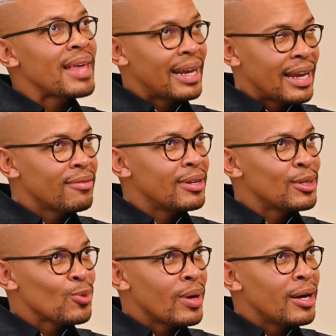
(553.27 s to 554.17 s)
that level
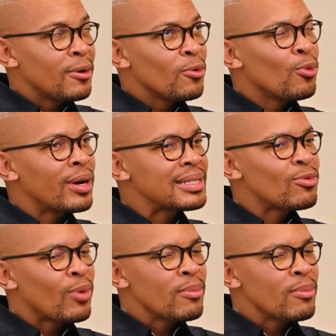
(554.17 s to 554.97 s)
as well, what